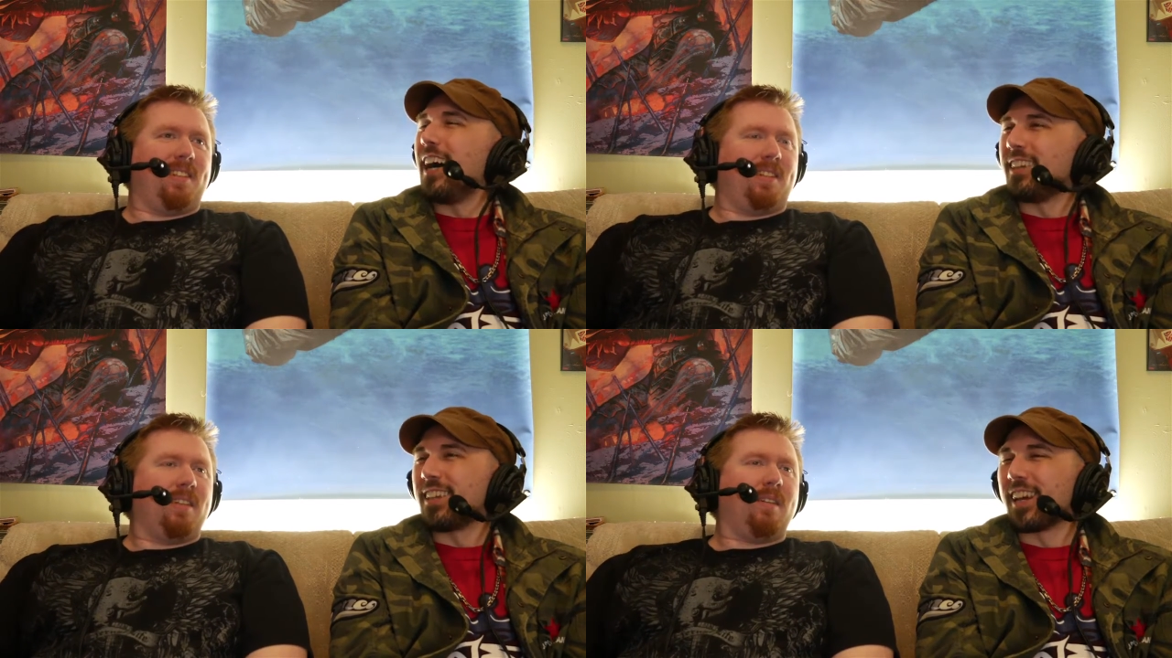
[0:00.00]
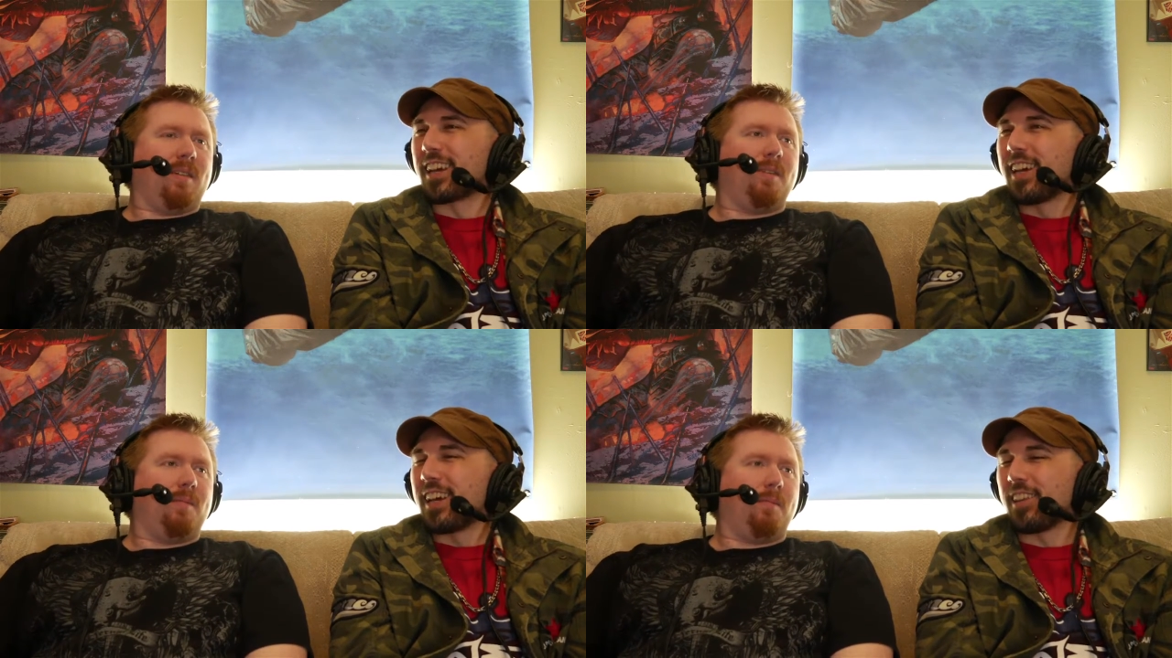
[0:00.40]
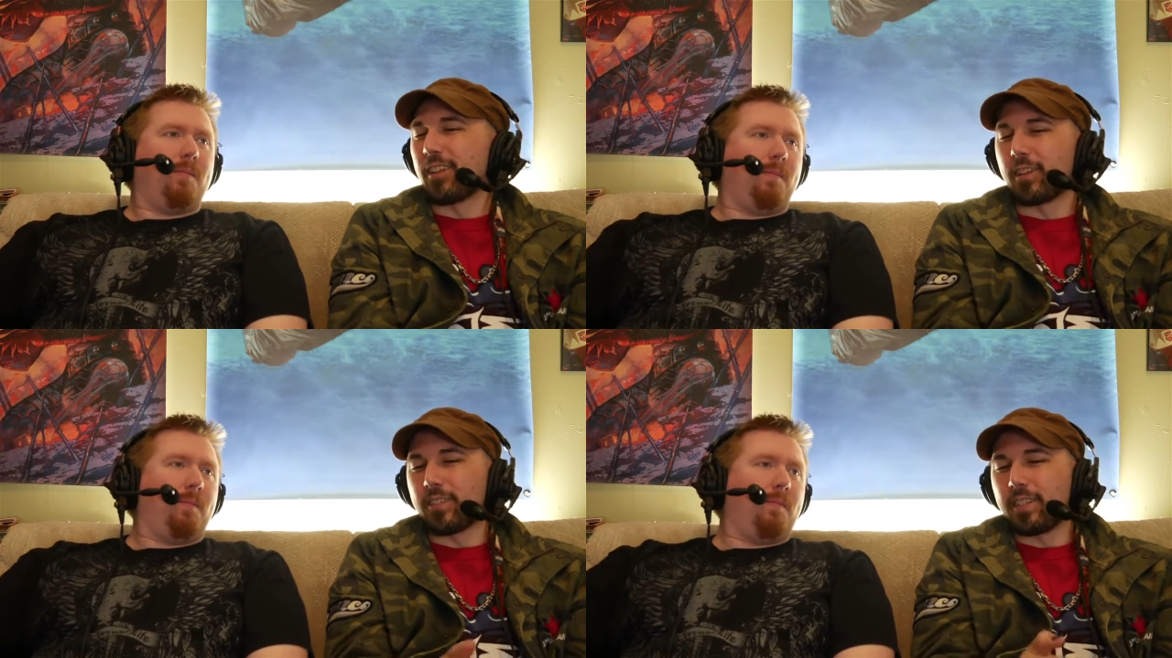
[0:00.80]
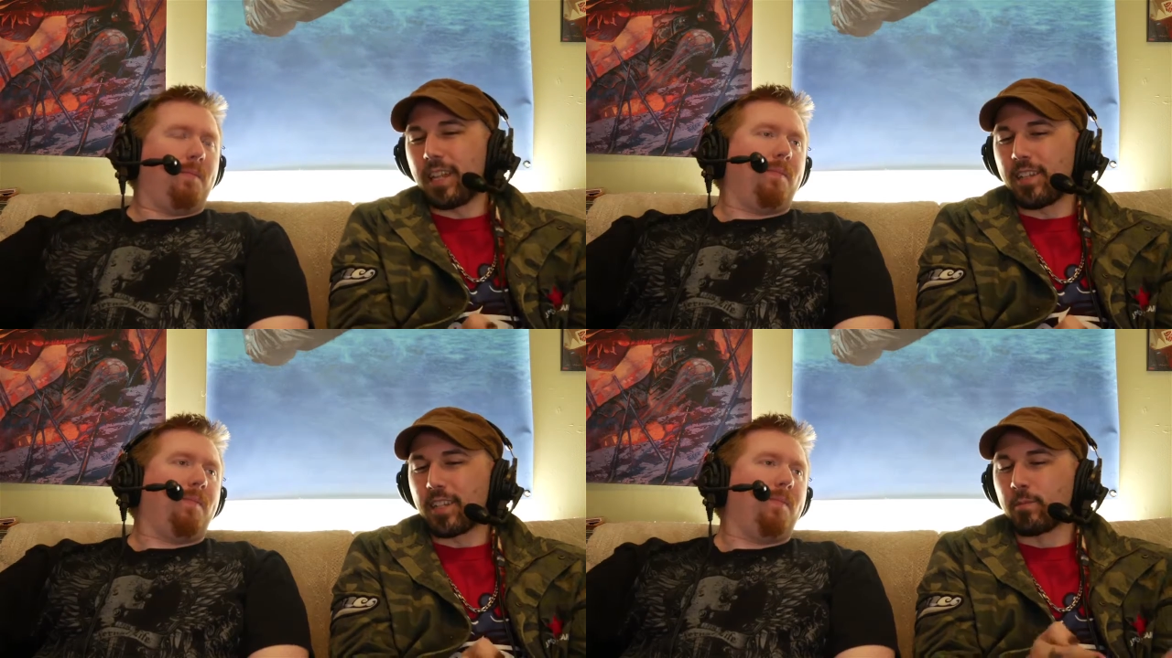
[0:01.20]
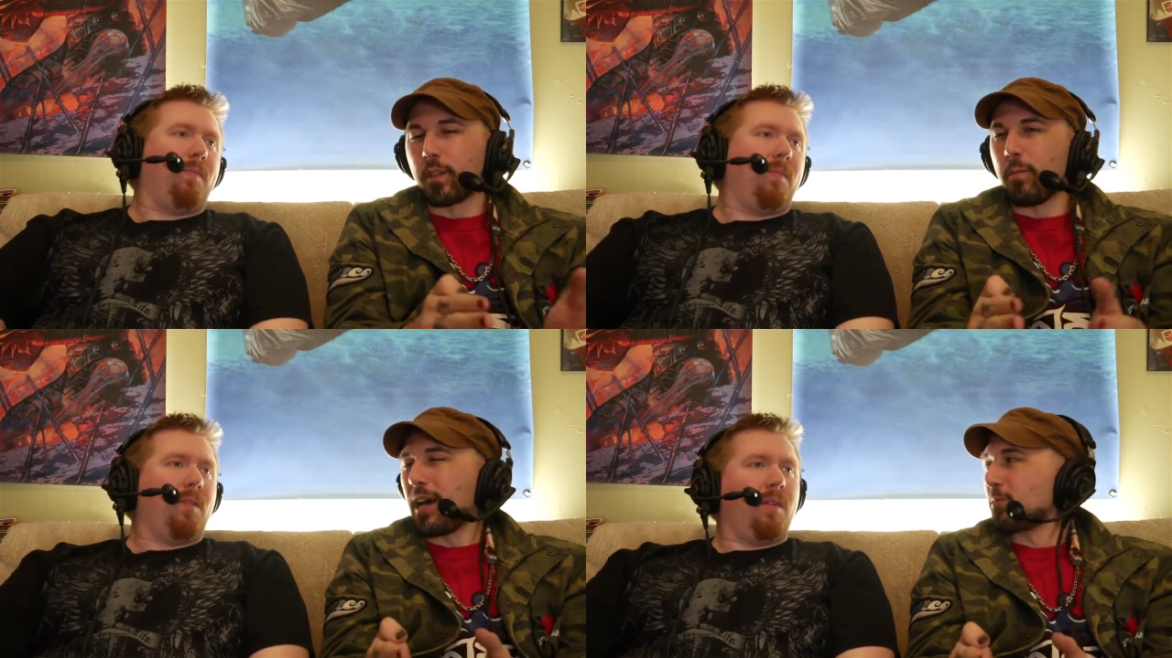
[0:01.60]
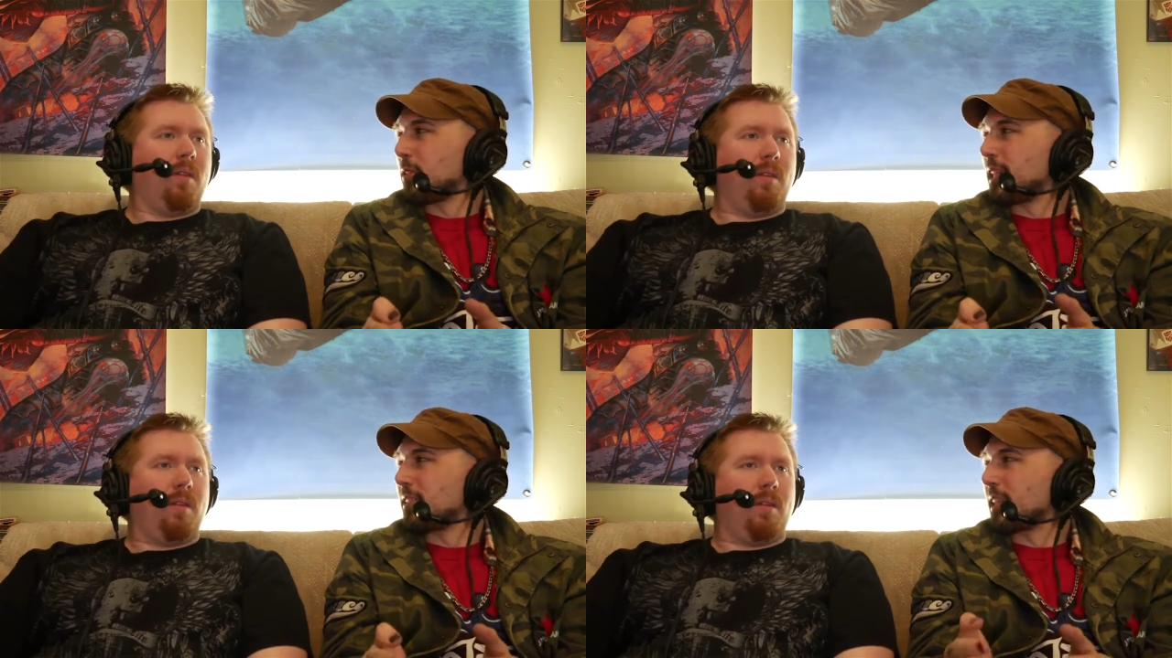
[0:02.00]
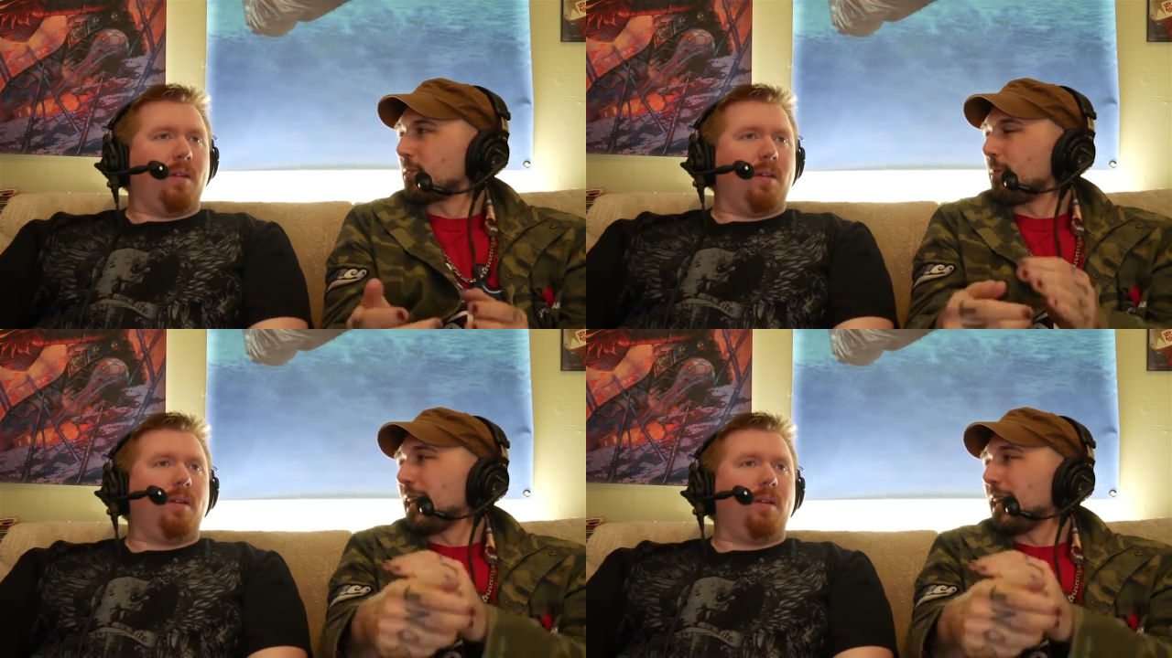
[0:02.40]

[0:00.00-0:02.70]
Speaker 1: And then like he like because he then takes him to the basketball thing. He's like,